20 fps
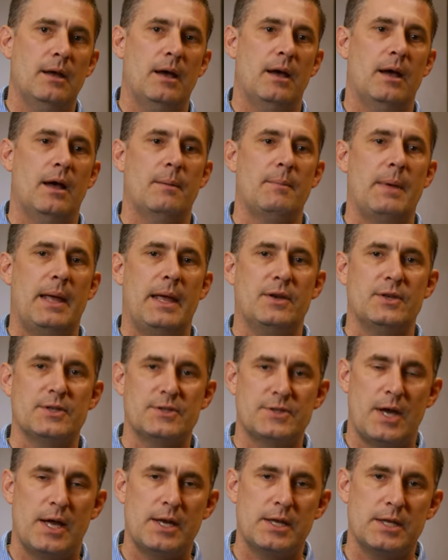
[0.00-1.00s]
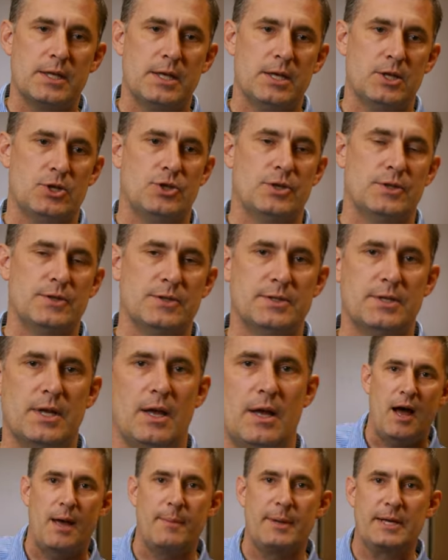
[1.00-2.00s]
um, and designing
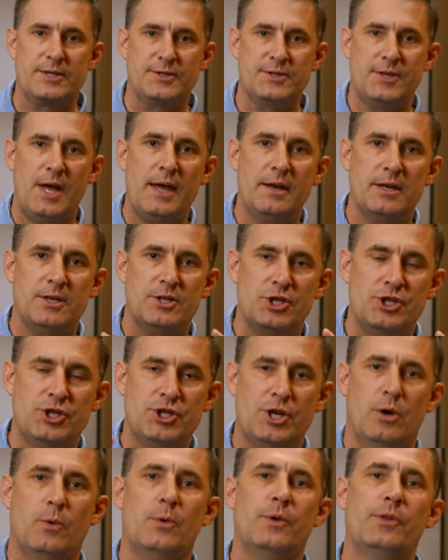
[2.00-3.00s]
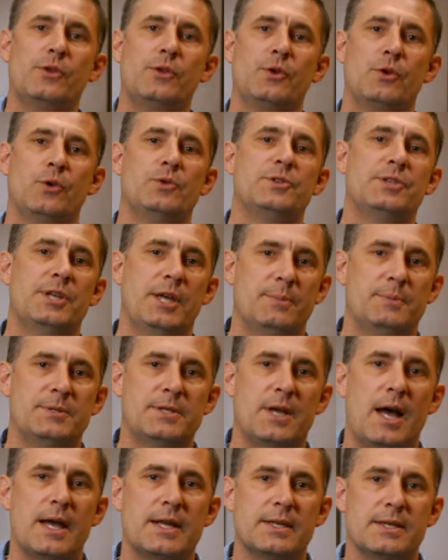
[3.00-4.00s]
kitchens. I'm excited to share with you
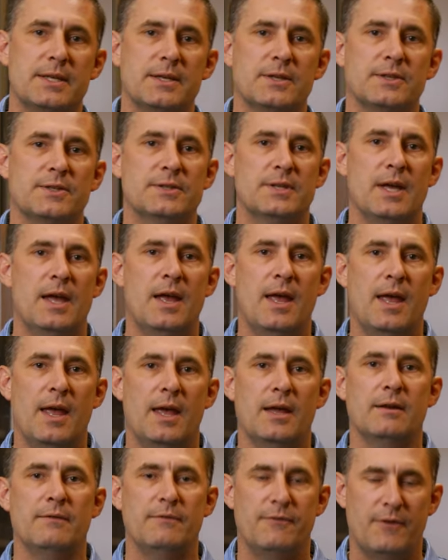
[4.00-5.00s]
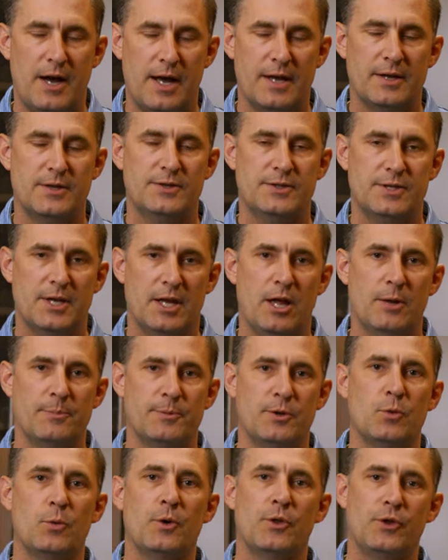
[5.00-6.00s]
tips, ideas, and advice to
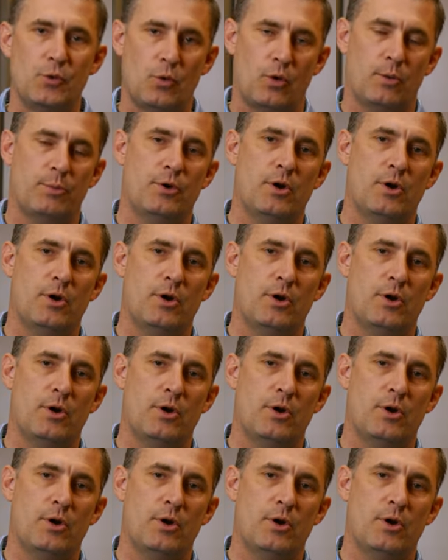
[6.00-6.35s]
help you with your